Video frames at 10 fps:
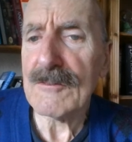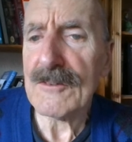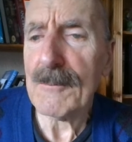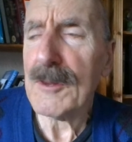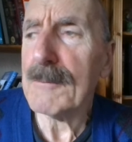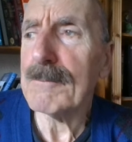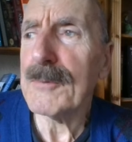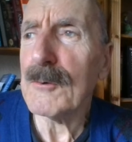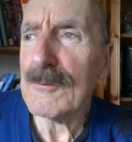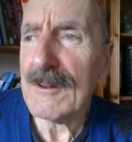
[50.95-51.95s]
is something
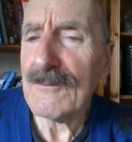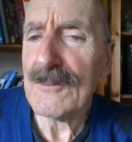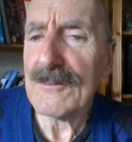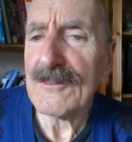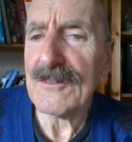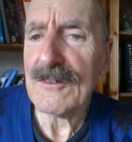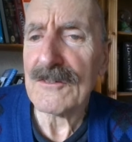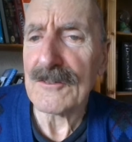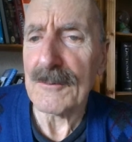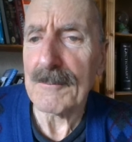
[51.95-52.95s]
built into the
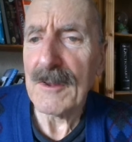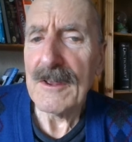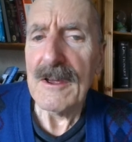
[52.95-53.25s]
system,